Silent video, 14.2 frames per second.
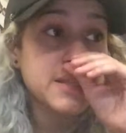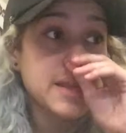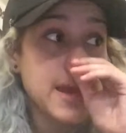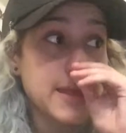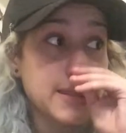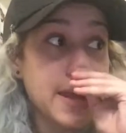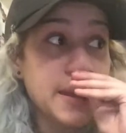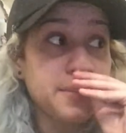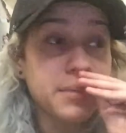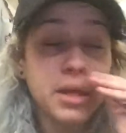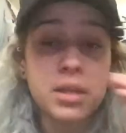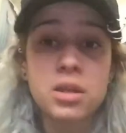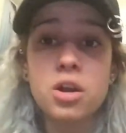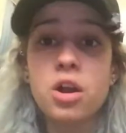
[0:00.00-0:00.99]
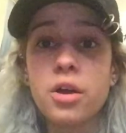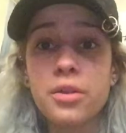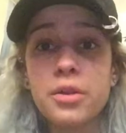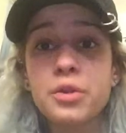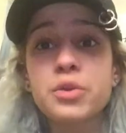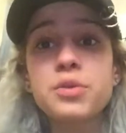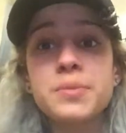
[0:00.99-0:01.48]
stan them. Like, there are
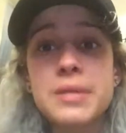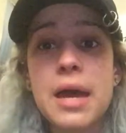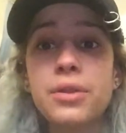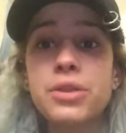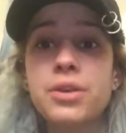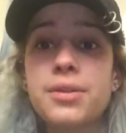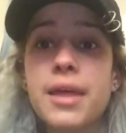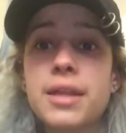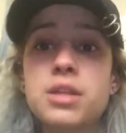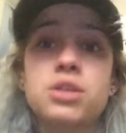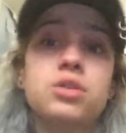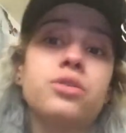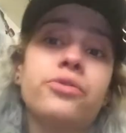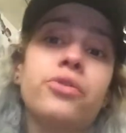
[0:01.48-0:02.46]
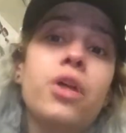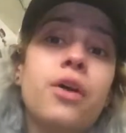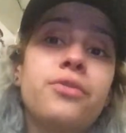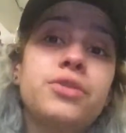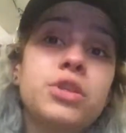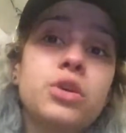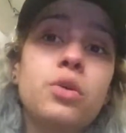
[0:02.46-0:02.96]
other groups out there that deserve
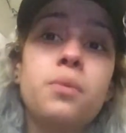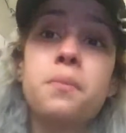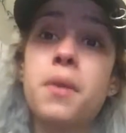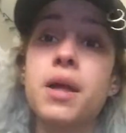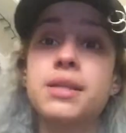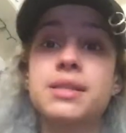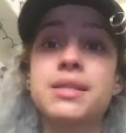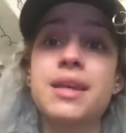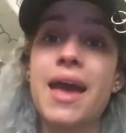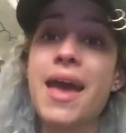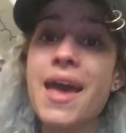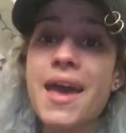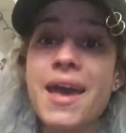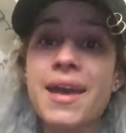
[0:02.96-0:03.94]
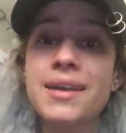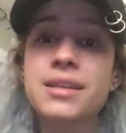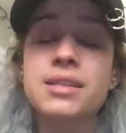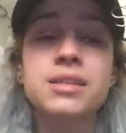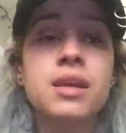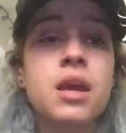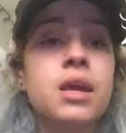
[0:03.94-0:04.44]
love too. Monsta
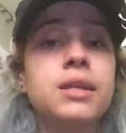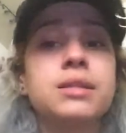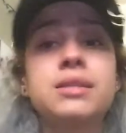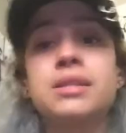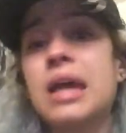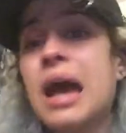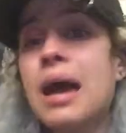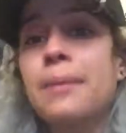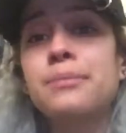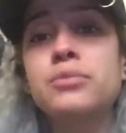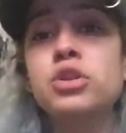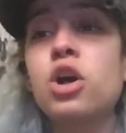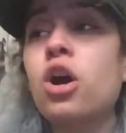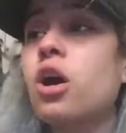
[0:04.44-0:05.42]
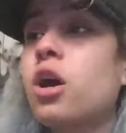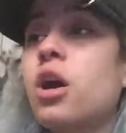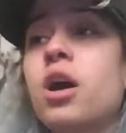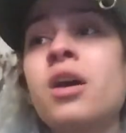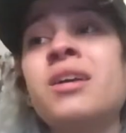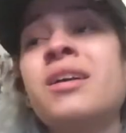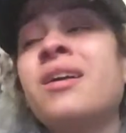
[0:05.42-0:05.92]
X, Top
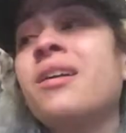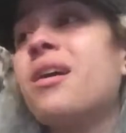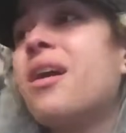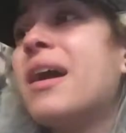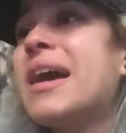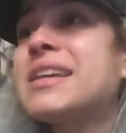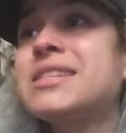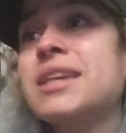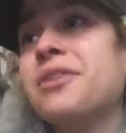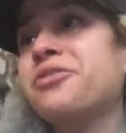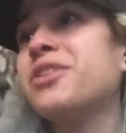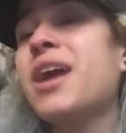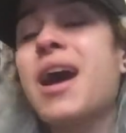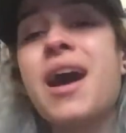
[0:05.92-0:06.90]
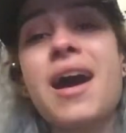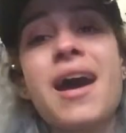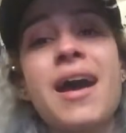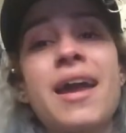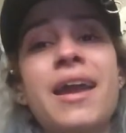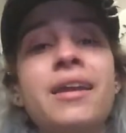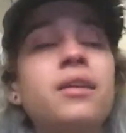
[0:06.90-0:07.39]
Dog,
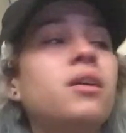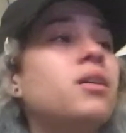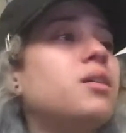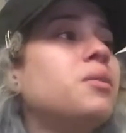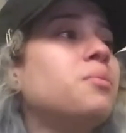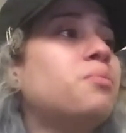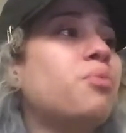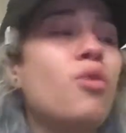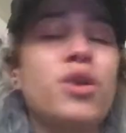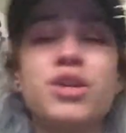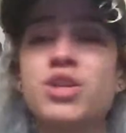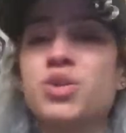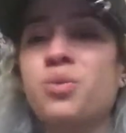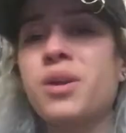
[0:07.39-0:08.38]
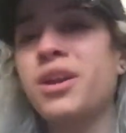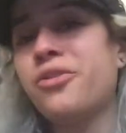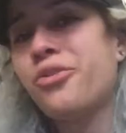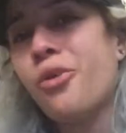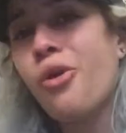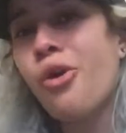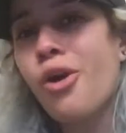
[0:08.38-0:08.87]
SF9, Boys
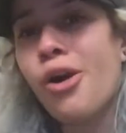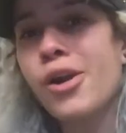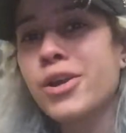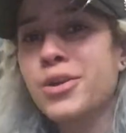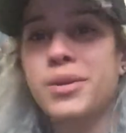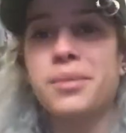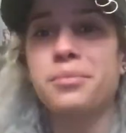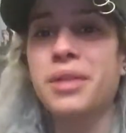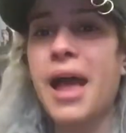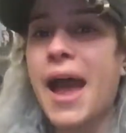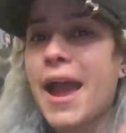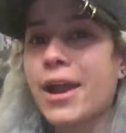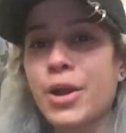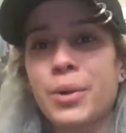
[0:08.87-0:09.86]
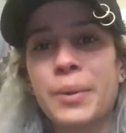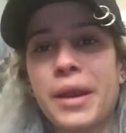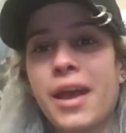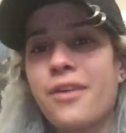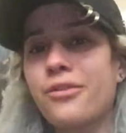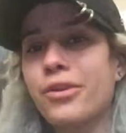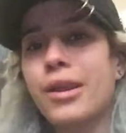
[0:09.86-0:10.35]
24, Unit Black or
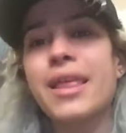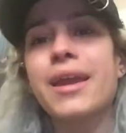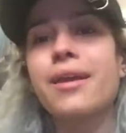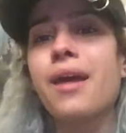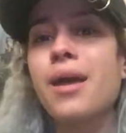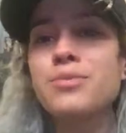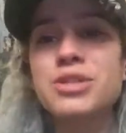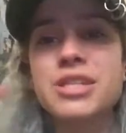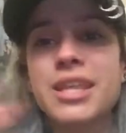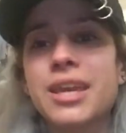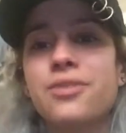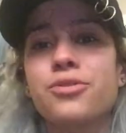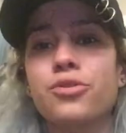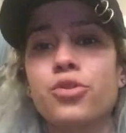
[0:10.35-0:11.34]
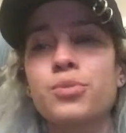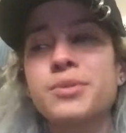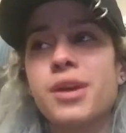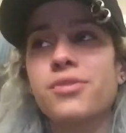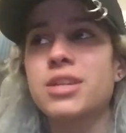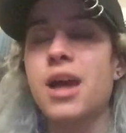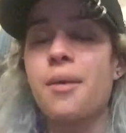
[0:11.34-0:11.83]
whatever. Like, I'm just thinking of groups
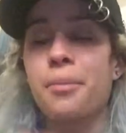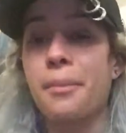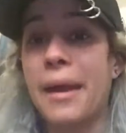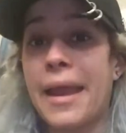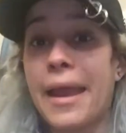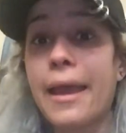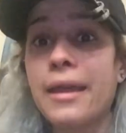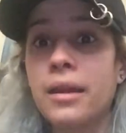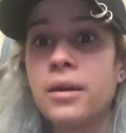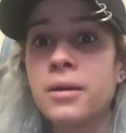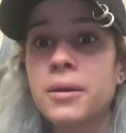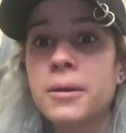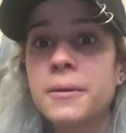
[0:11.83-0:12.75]
off the top of my head.